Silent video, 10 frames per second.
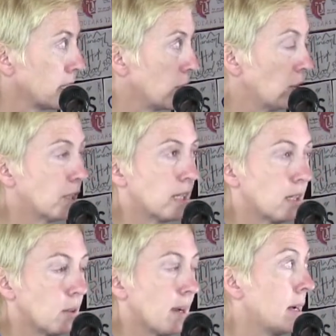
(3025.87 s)
You'll look at
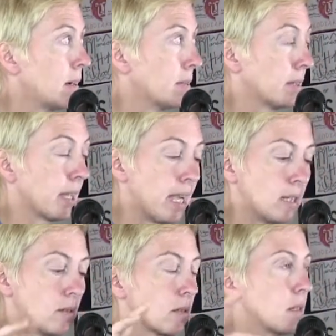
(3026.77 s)
the ground
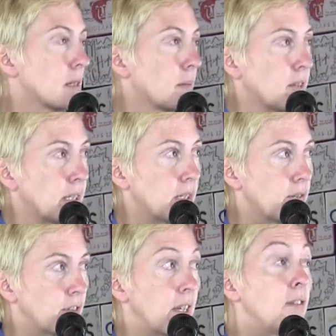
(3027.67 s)
and you'll see something
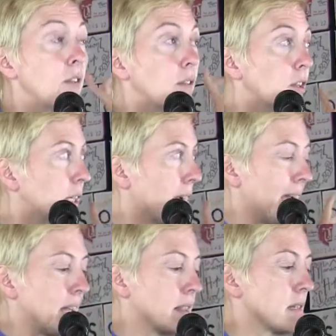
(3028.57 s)
different. If you look
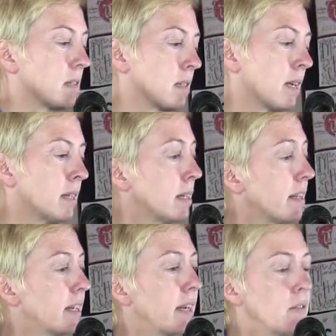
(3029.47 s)
at the sun,
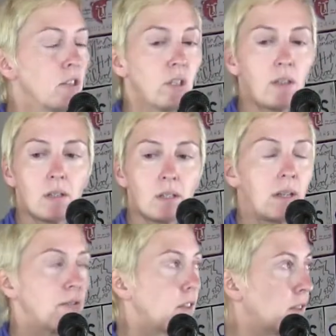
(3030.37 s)
the energy of the
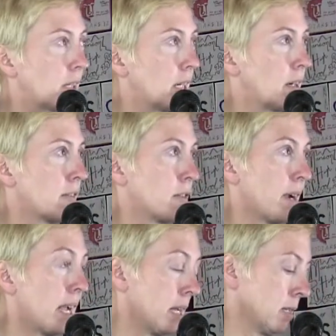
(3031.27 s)
sun, if you look at it on
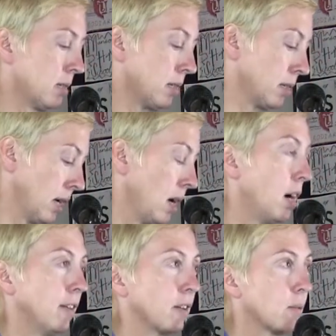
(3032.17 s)
your hands,
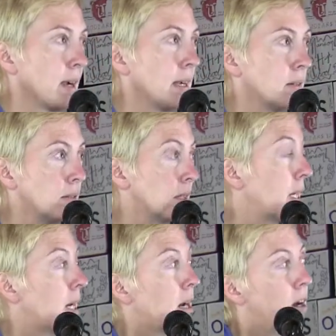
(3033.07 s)
on the ground,
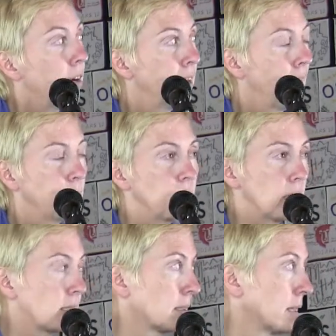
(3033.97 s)
on
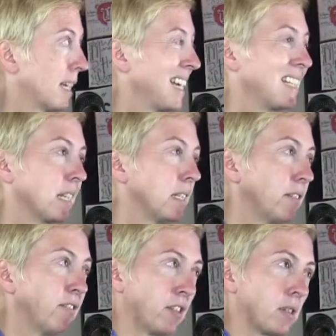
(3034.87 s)
objects, it's a
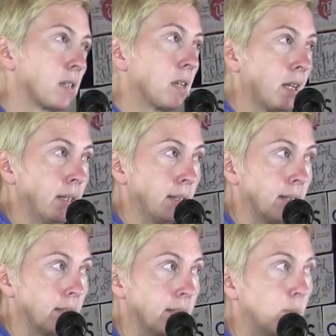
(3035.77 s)
different
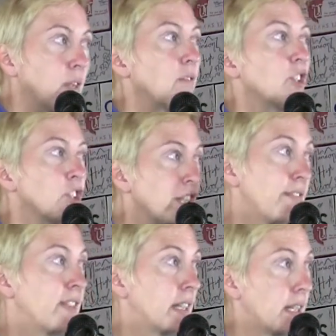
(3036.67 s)
sun. We've
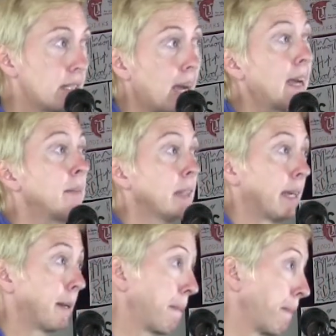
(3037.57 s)
shifted a
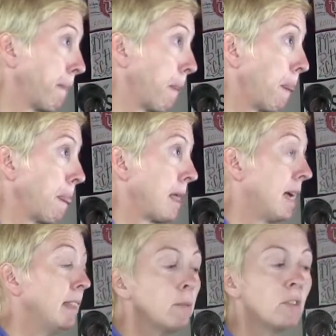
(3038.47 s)
timeline.
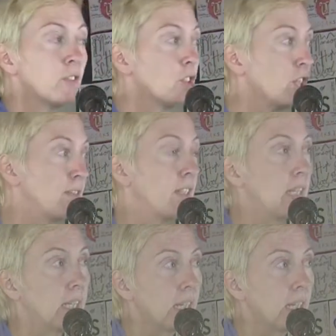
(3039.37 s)
And then we've shifted